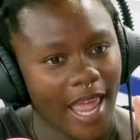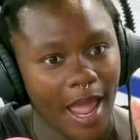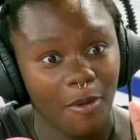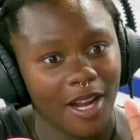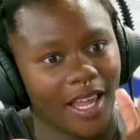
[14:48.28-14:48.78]
one
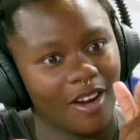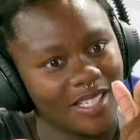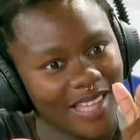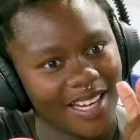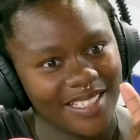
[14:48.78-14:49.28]
day I'm going to
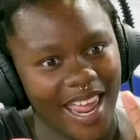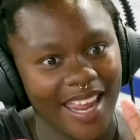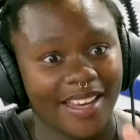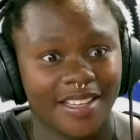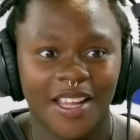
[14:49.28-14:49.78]
get on stage
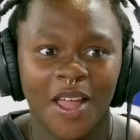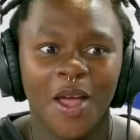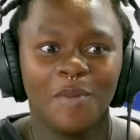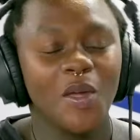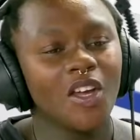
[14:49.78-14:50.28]
naked
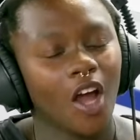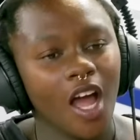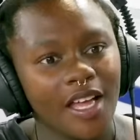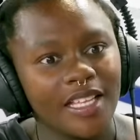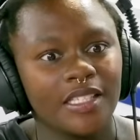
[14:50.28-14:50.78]

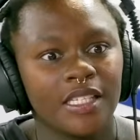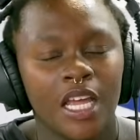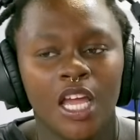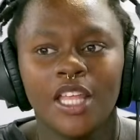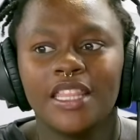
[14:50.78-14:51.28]

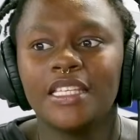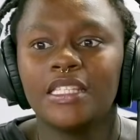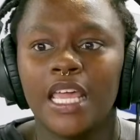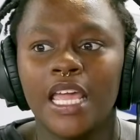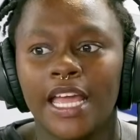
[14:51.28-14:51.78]
because
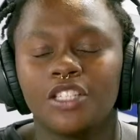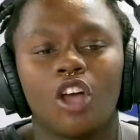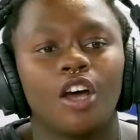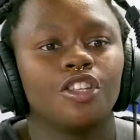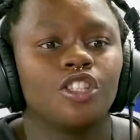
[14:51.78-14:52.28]
this thing
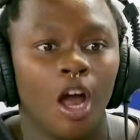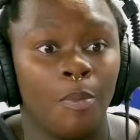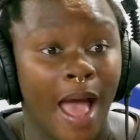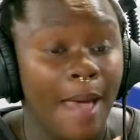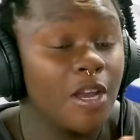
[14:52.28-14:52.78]
has got to
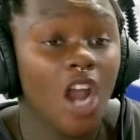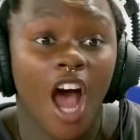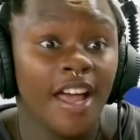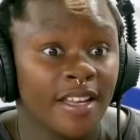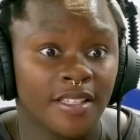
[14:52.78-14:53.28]
stop. I'm
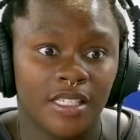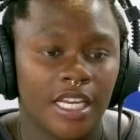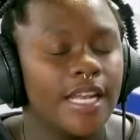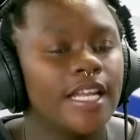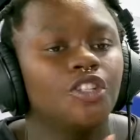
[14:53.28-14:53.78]
an
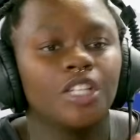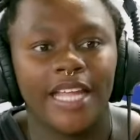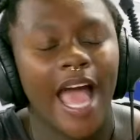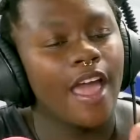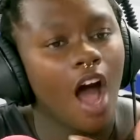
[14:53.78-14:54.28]
artist.
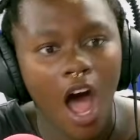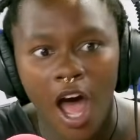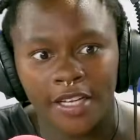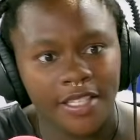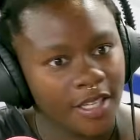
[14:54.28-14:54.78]
Literally, I
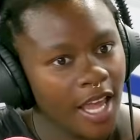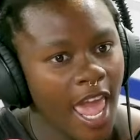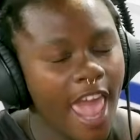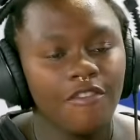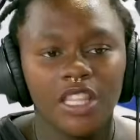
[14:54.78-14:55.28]
art.
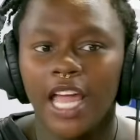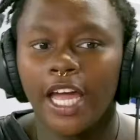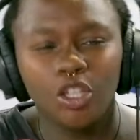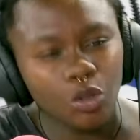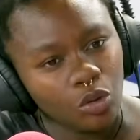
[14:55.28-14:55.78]

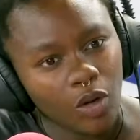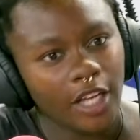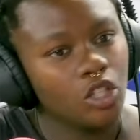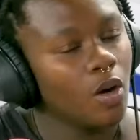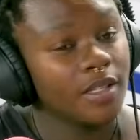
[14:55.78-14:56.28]
Everything I
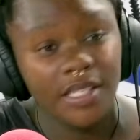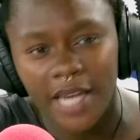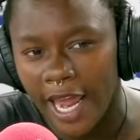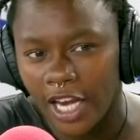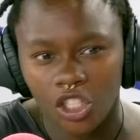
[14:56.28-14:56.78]
do on
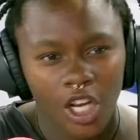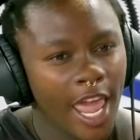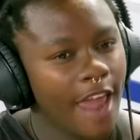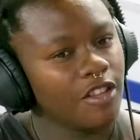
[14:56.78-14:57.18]
stage.